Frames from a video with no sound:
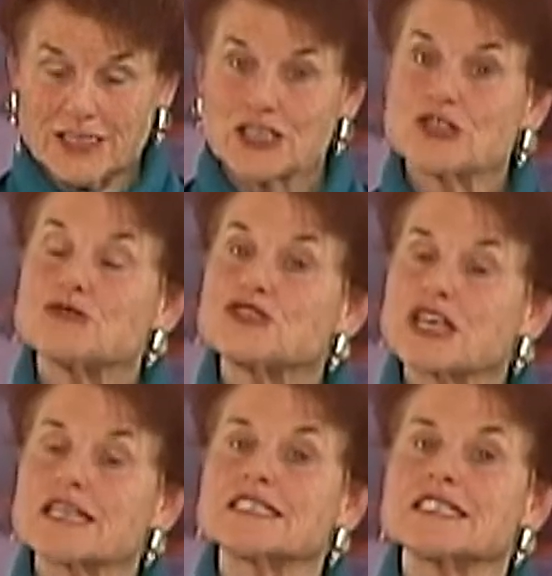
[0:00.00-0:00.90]
You
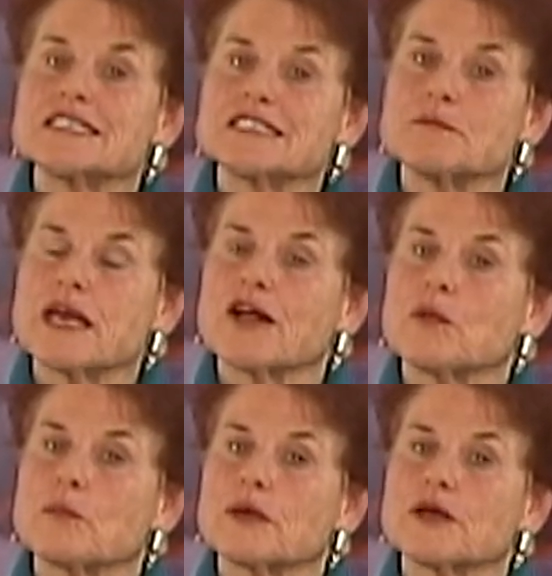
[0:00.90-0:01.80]
just need some
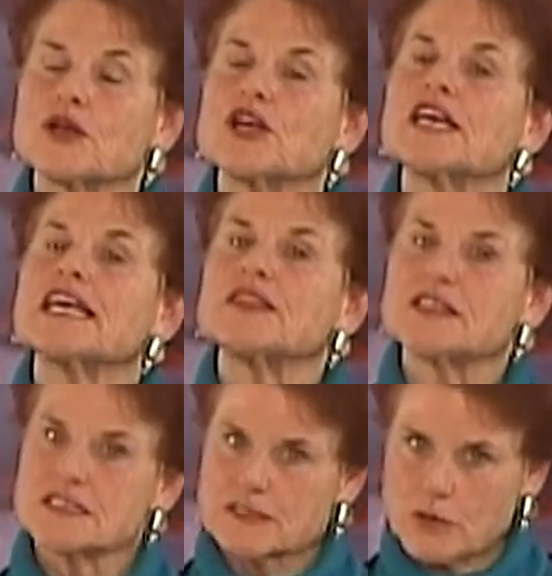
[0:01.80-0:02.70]
help in
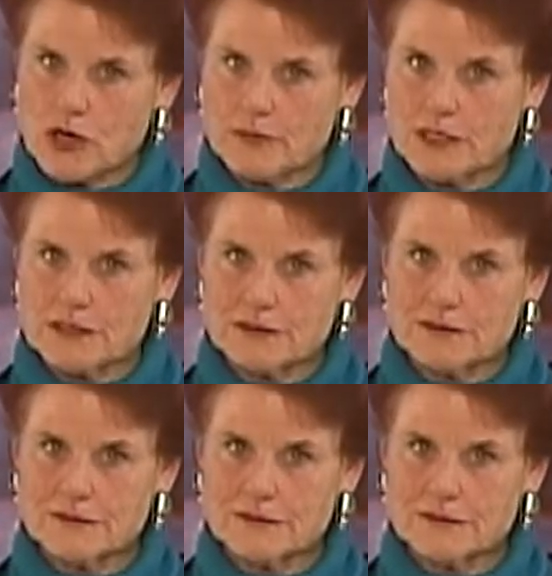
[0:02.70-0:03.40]
this department.